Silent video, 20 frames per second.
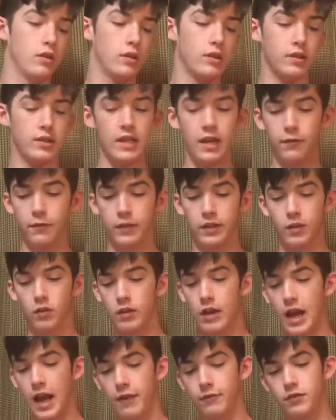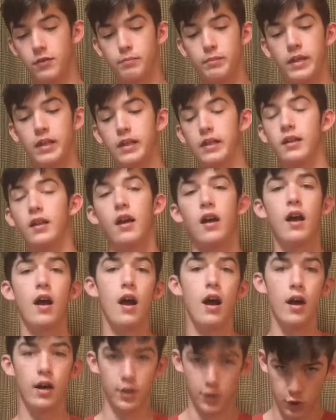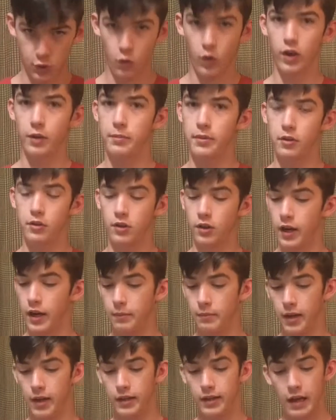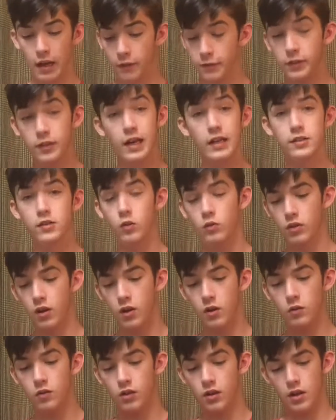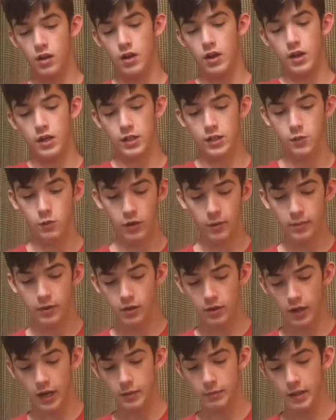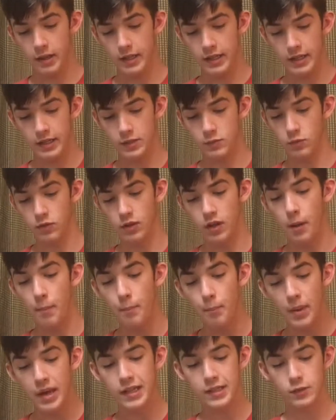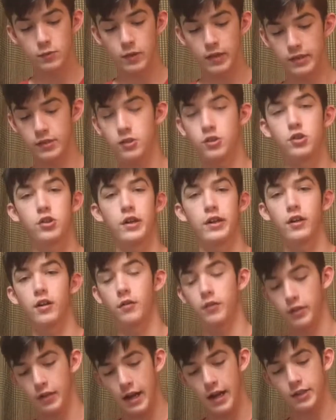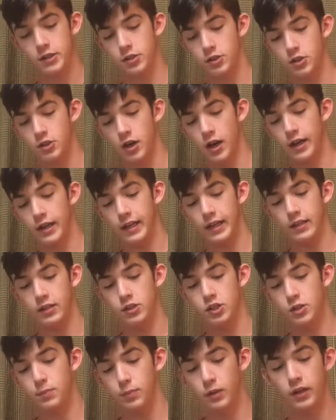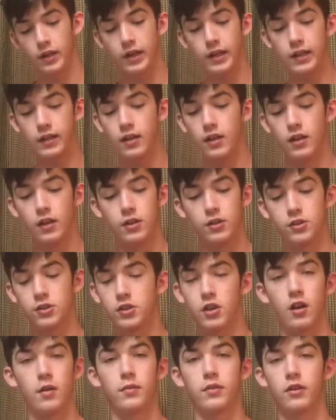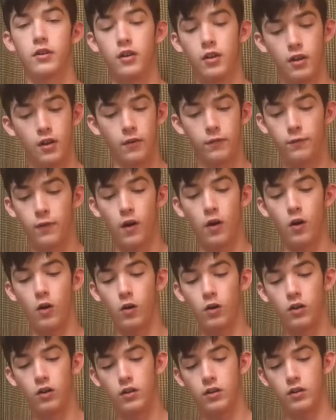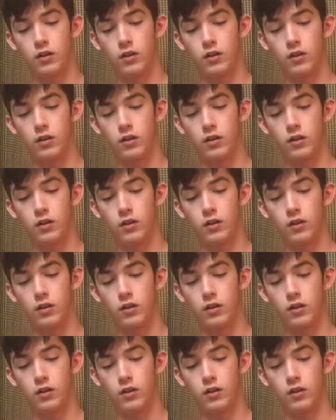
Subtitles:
is definitely going to have to be a square bill crankbait. Now, if you guys don't know, a square bill crankbait is one of the best ways to trigger a reaction strike in spring, summer, fall.